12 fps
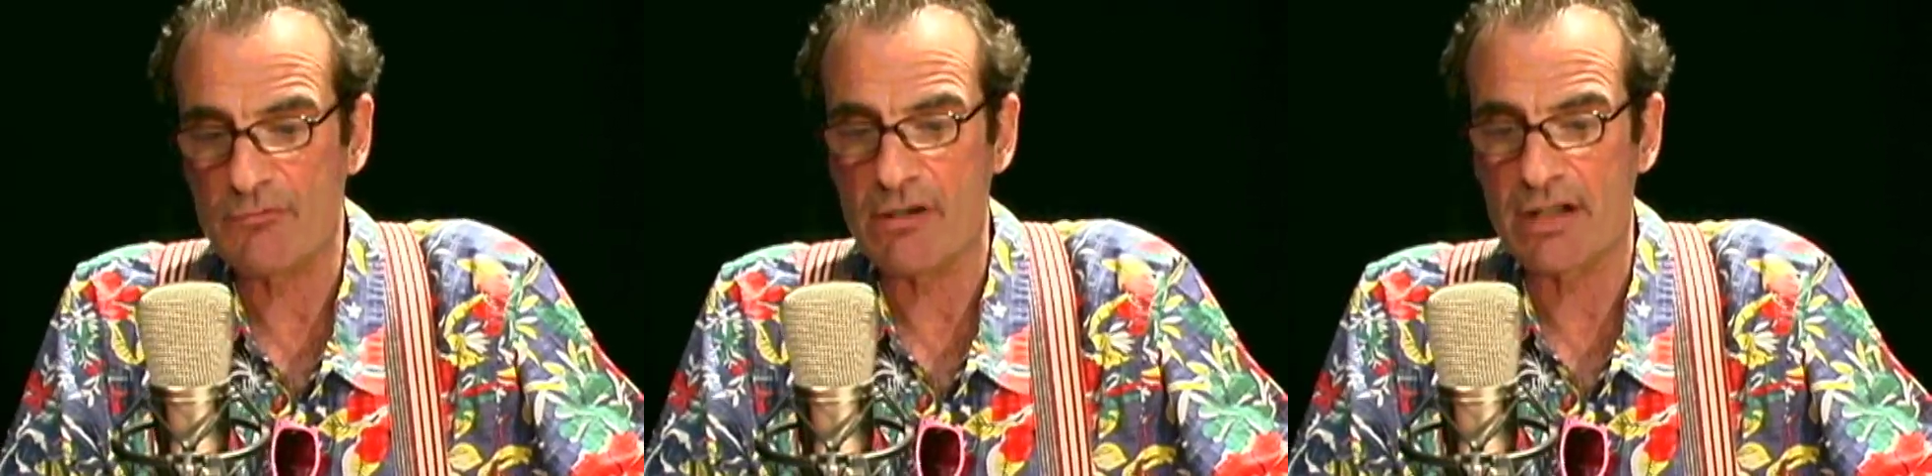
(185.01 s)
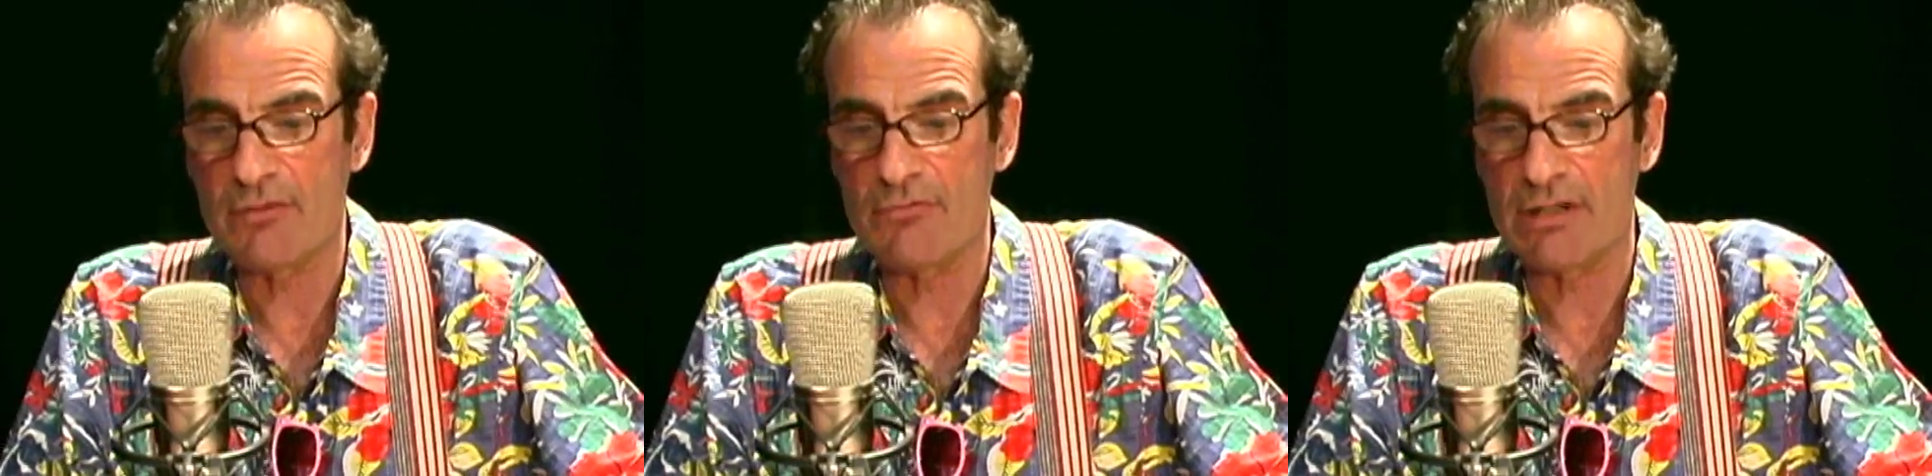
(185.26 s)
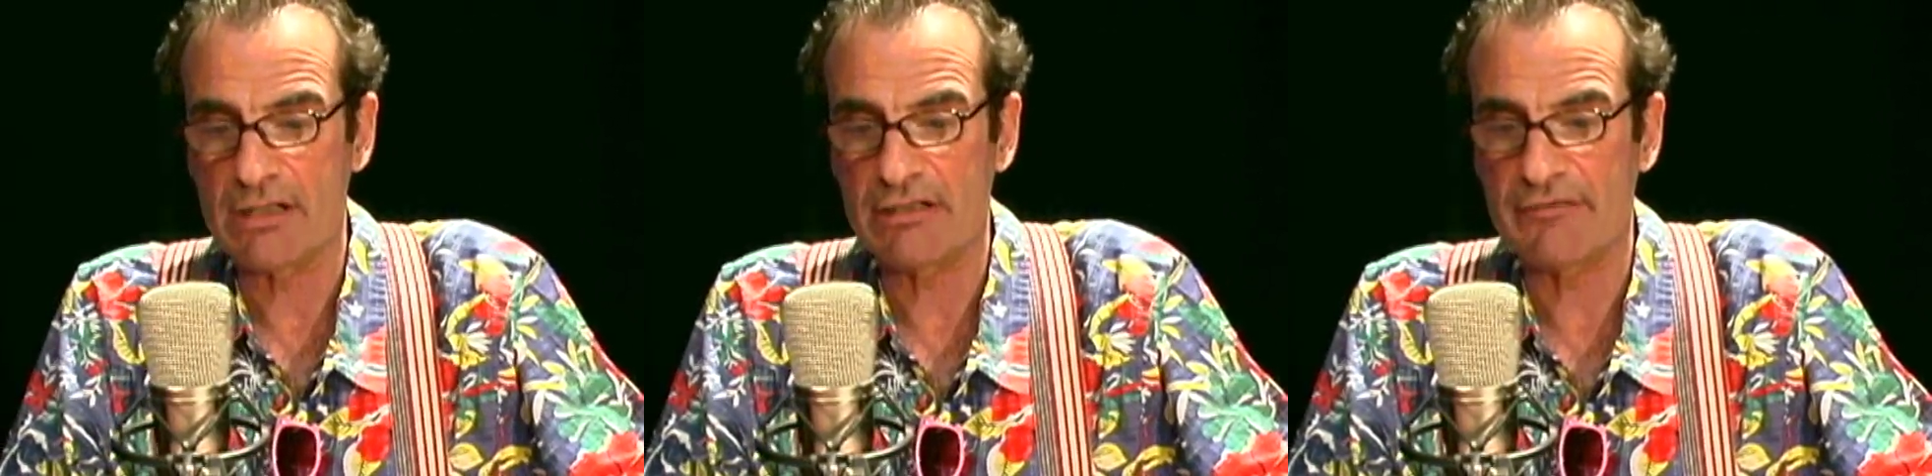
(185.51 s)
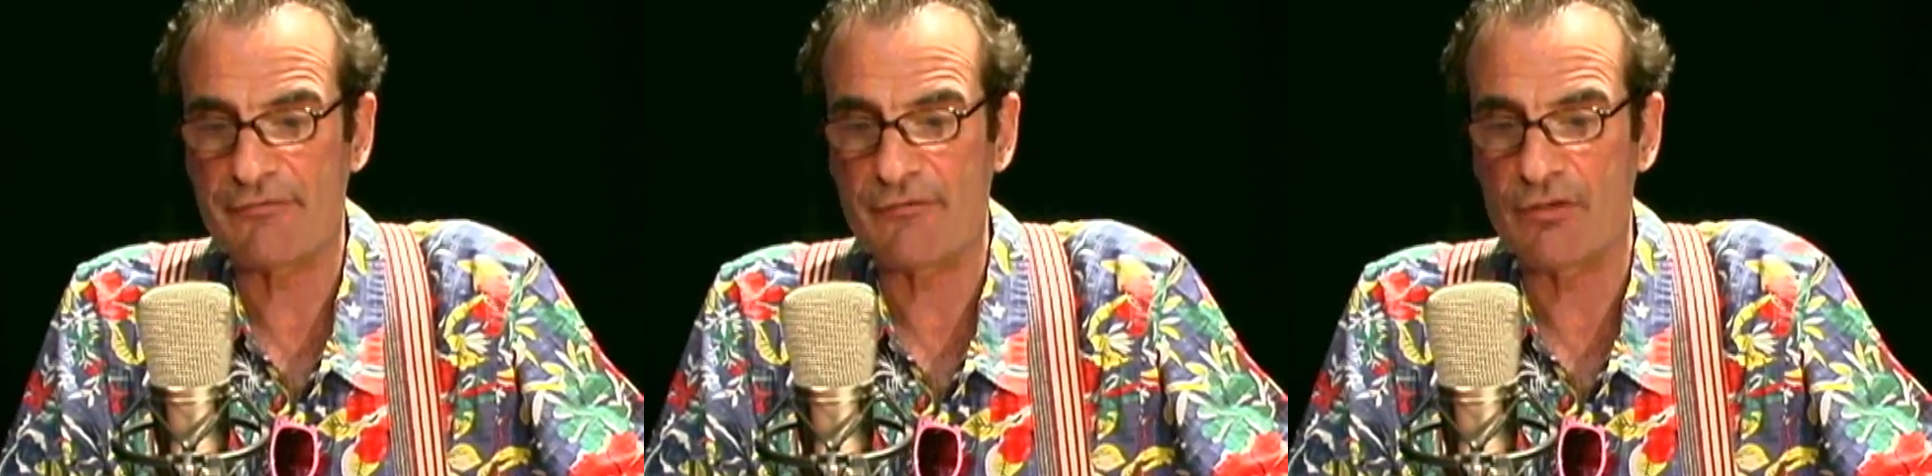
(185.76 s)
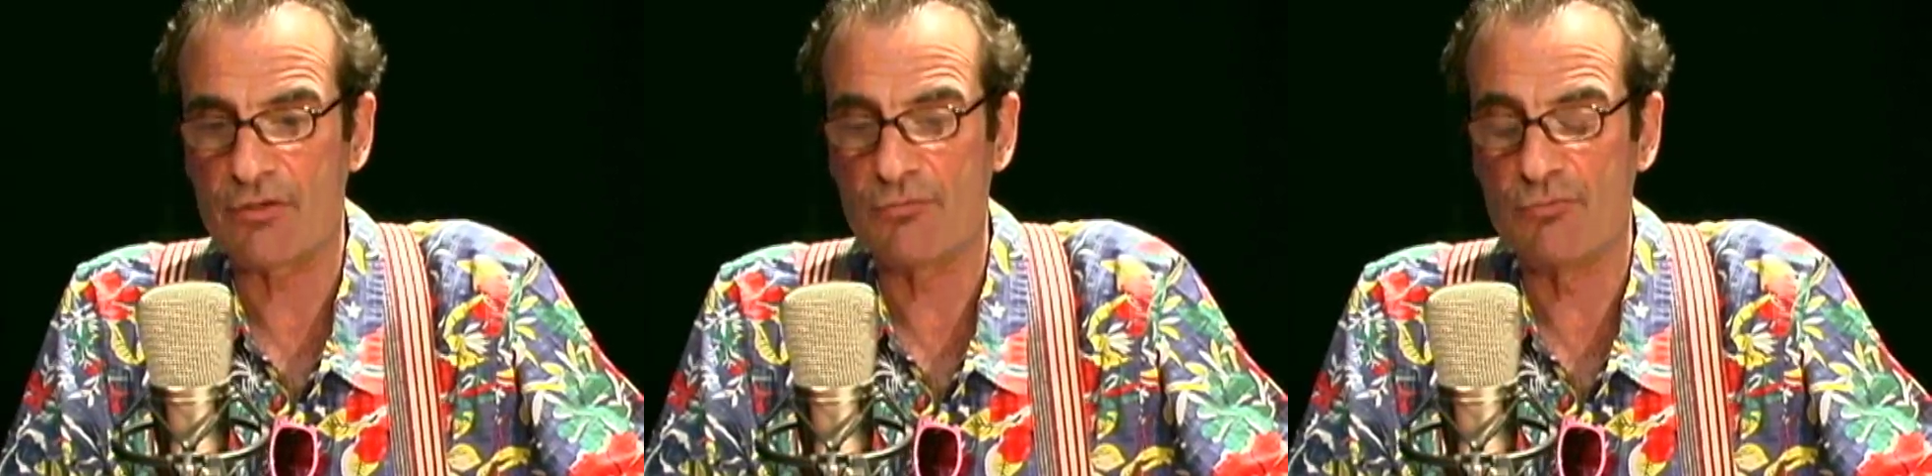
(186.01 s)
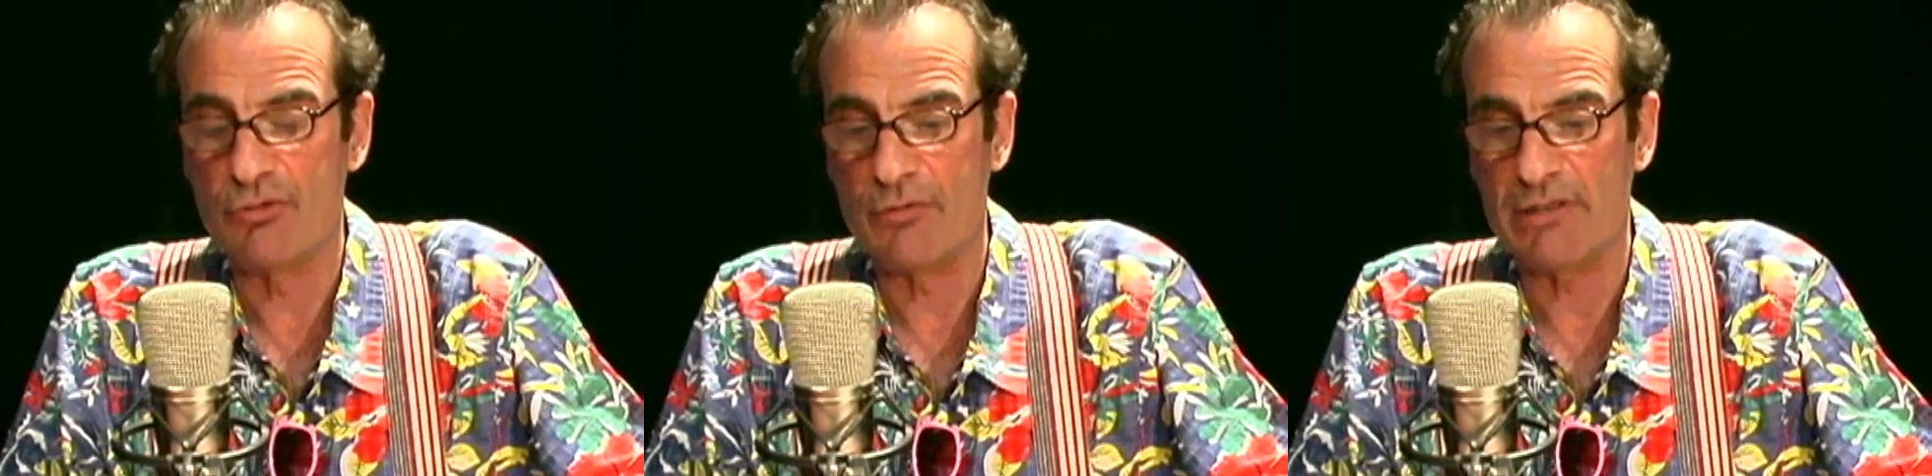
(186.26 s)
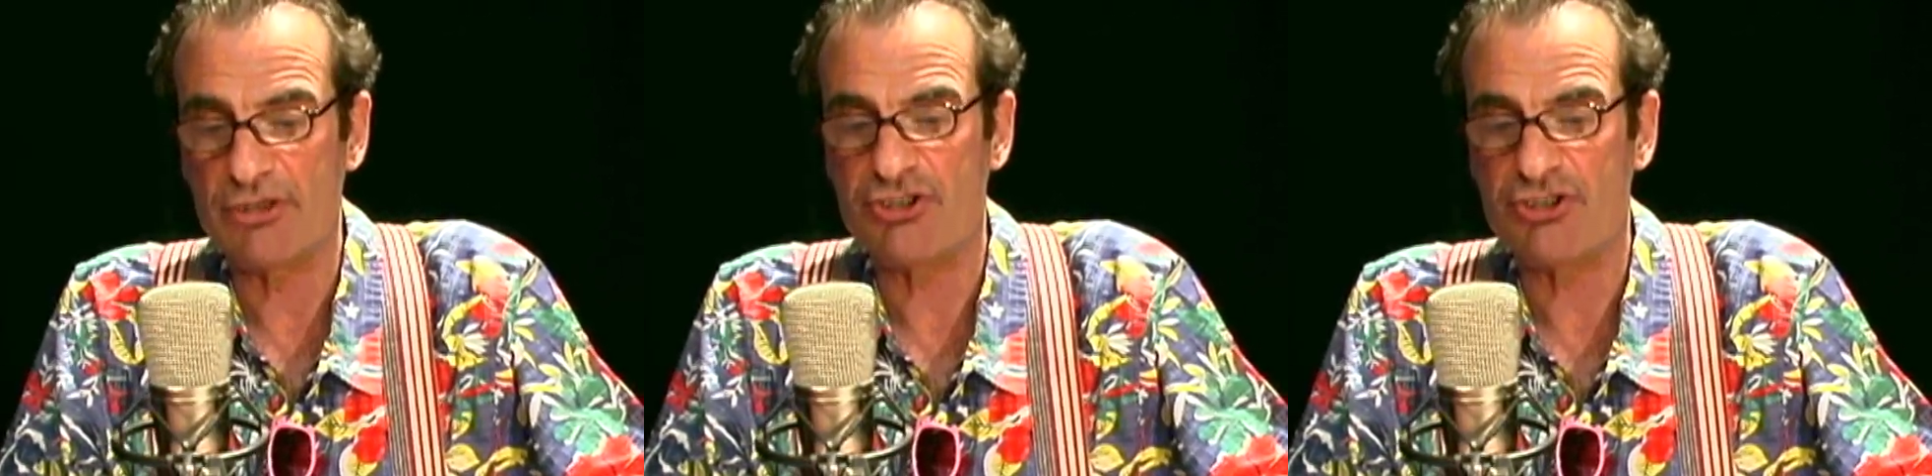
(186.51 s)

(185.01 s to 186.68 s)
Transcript: What a wonderful woman.